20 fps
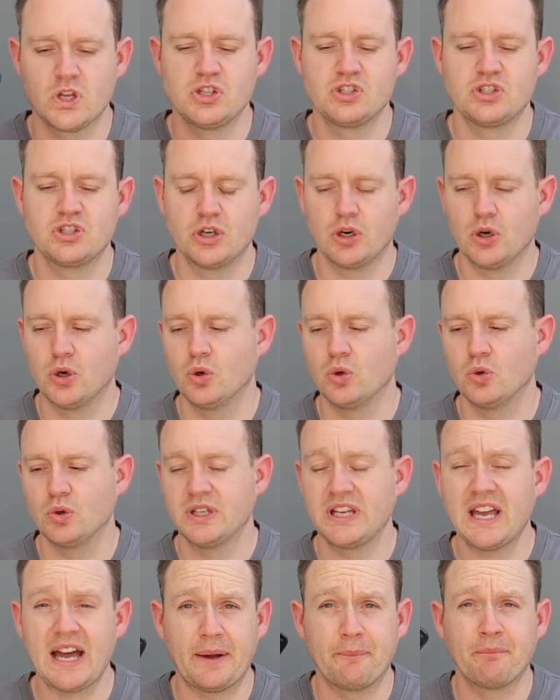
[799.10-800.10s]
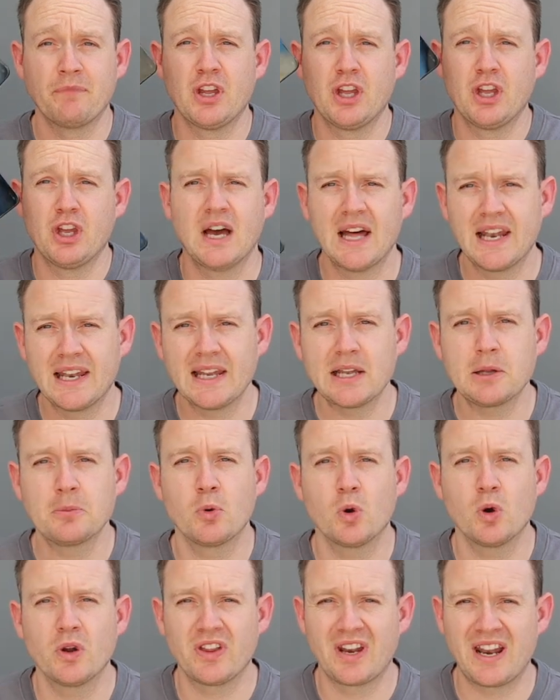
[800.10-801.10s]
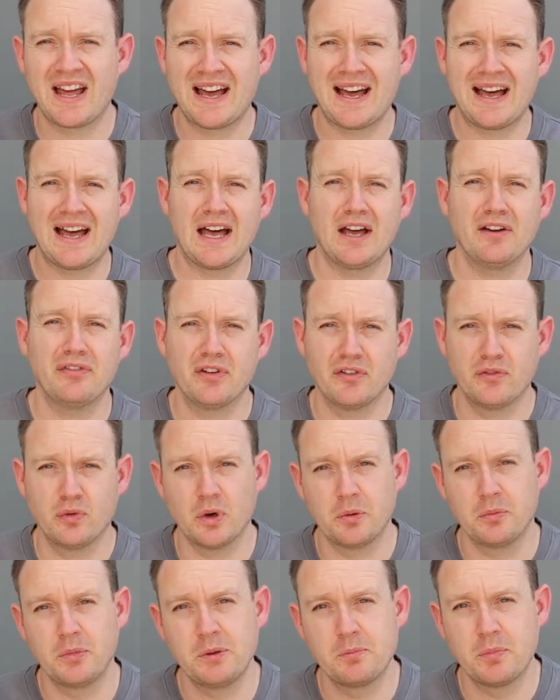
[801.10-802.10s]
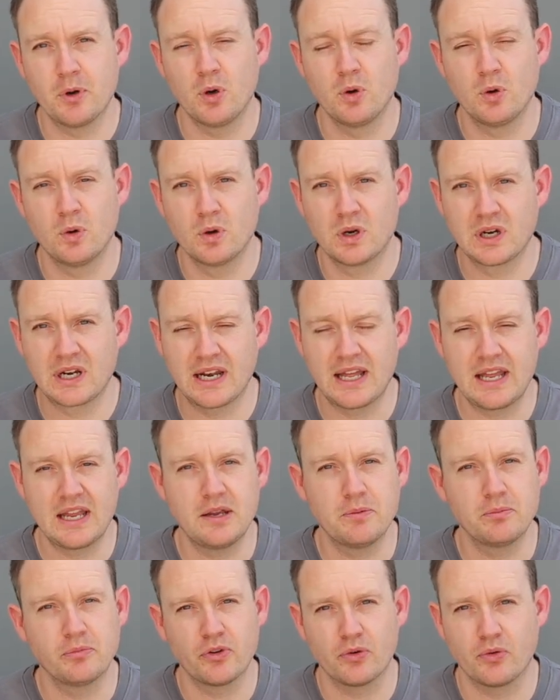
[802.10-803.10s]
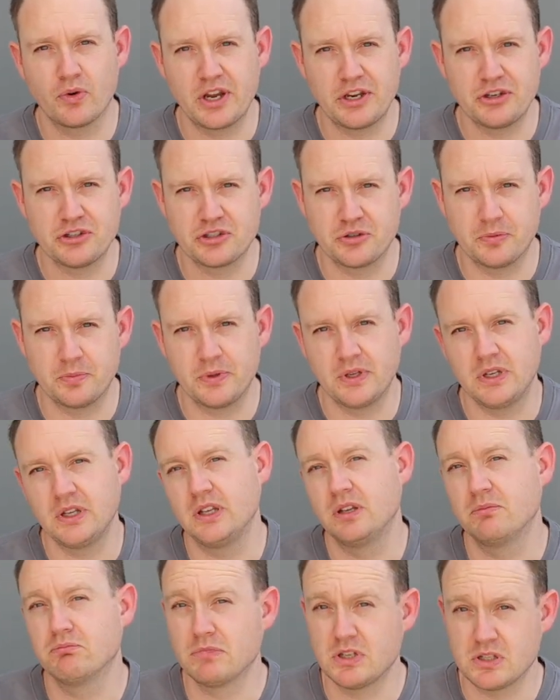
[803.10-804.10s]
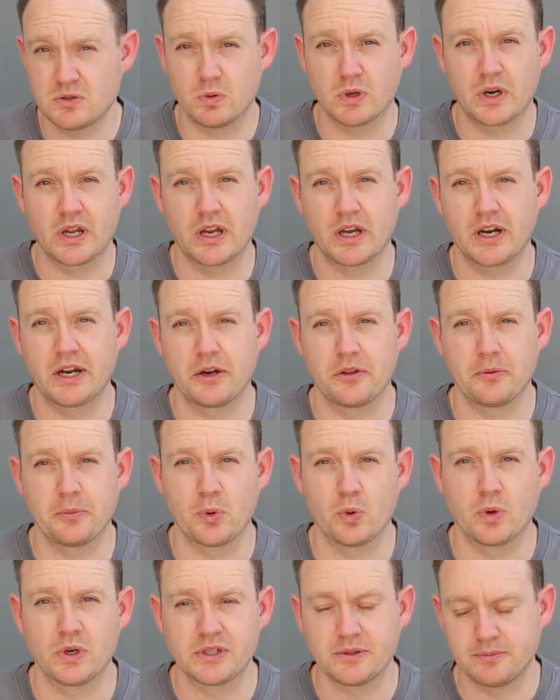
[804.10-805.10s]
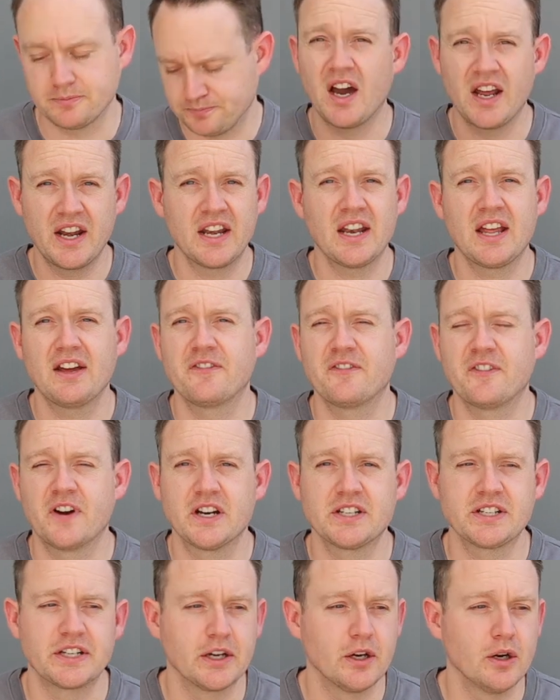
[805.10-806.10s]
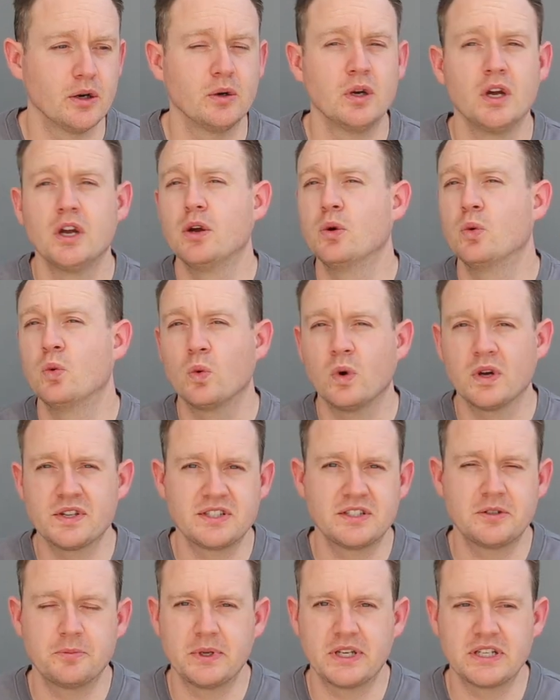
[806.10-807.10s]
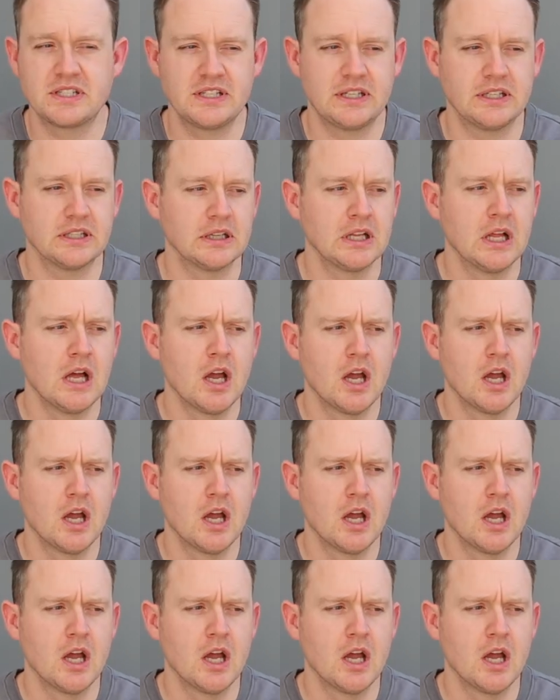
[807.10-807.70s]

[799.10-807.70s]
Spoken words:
So yeah, a little more than half of what Meepo claimed the range should be is what I got out of the board. I didn't have far to go, wasn't a big deal.